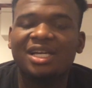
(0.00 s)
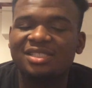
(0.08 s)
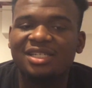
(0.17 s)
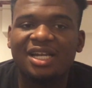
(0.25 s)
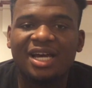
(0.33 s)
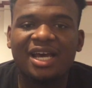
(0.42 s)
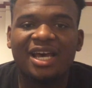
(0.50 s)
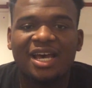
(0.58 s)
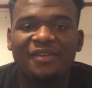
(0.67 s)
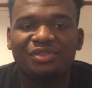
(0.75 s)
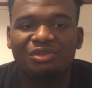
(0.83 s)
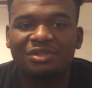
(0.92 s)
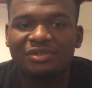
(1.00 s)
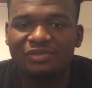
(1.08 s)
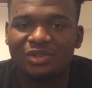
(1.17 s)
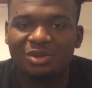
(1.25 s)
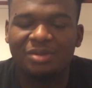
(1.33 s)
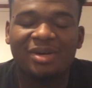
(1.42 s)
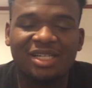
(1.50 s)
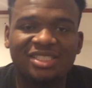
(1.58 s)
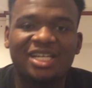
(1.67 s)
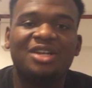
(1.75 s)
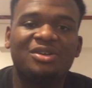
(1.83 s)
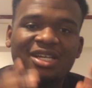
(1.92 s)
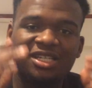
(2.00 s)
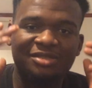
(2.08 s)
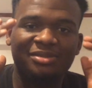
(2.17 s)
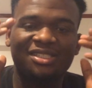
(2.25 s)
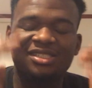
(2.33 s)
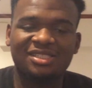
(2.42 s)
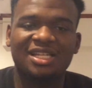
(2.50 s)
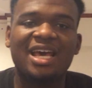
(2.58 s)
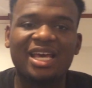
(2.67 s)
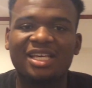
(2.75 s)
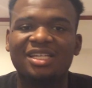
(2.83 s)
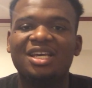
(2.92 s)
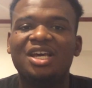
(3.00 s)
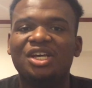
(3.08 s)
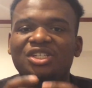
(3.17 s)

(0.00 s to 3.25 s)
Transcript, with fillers: I said I have to review it. My channel has been slacking,